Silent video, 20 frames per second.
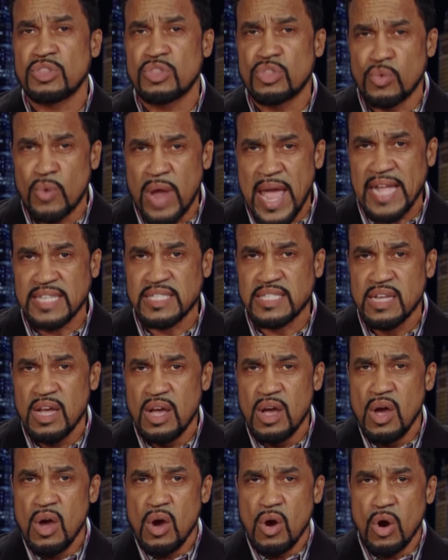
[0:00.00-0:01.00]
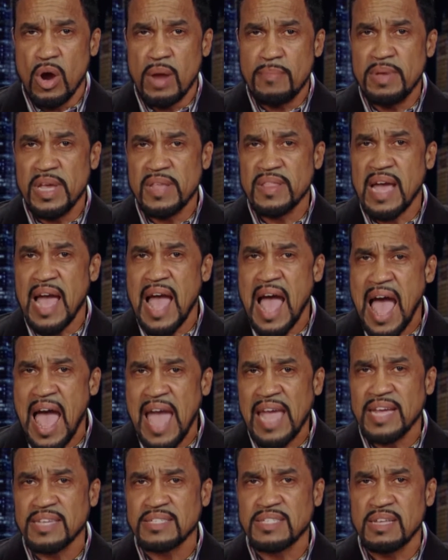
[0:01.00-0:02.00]
threats or being the
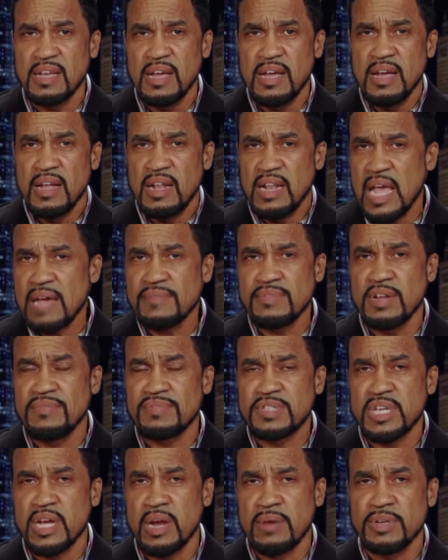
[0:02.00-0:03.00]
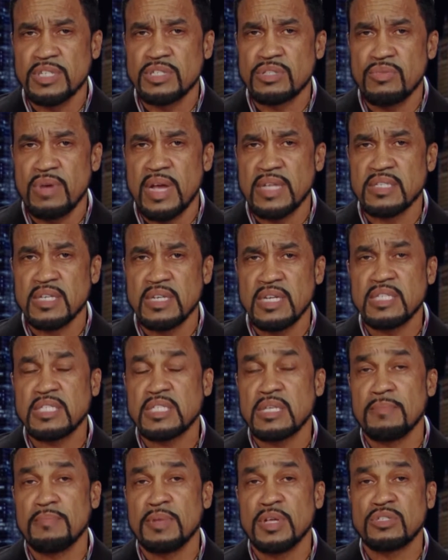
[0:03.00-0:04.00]
highest level of terrorist threats, and he's
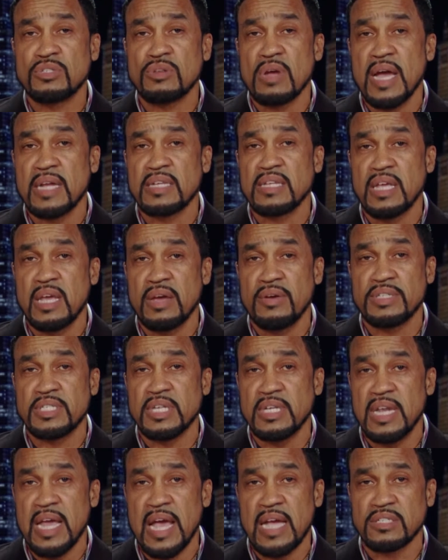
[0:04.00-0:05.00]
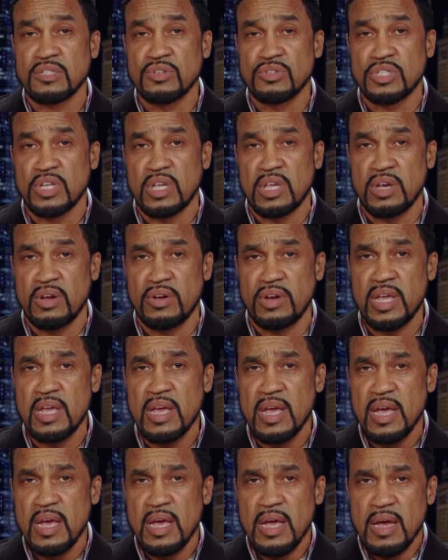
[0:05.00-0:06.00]
simply trying to guarantee national security.
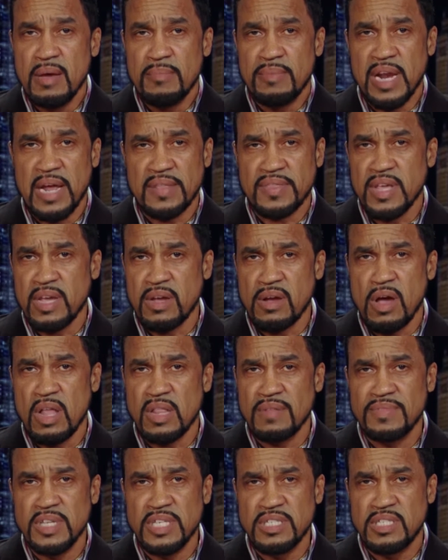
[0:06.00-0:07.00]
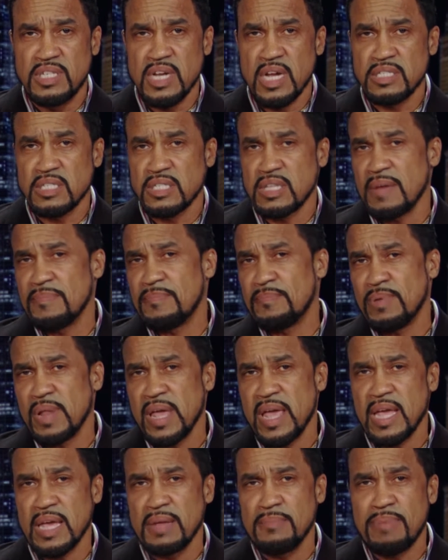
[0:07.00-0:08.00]
But I think all of these judges are
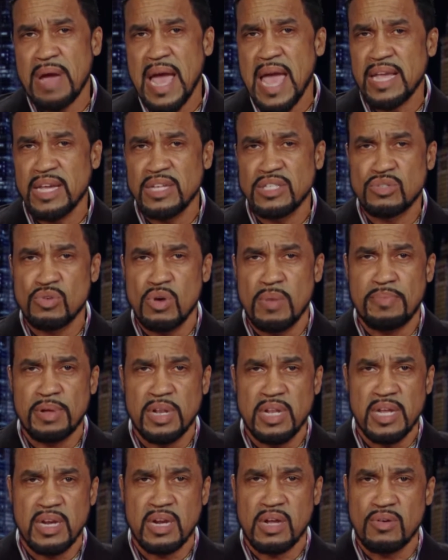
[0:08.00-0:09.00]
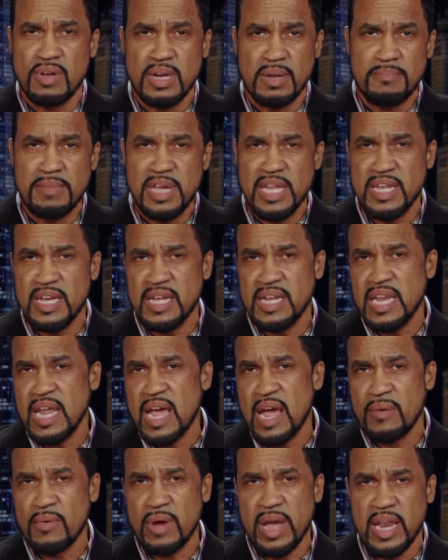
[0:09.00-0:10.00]
playing and buying into a political and a media
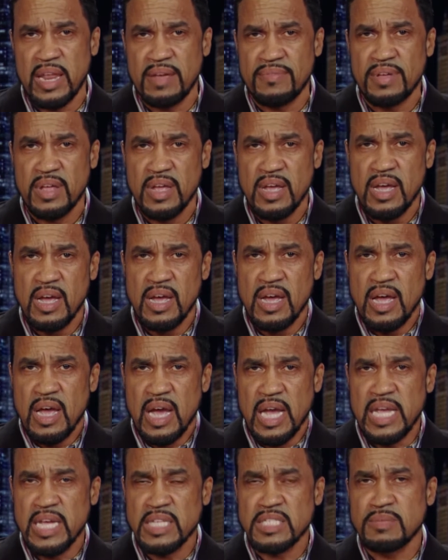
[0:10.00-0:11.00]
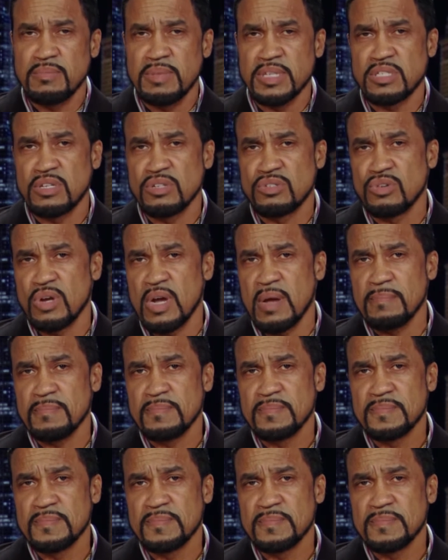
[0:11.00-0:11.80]
narrative against Mr. Trump.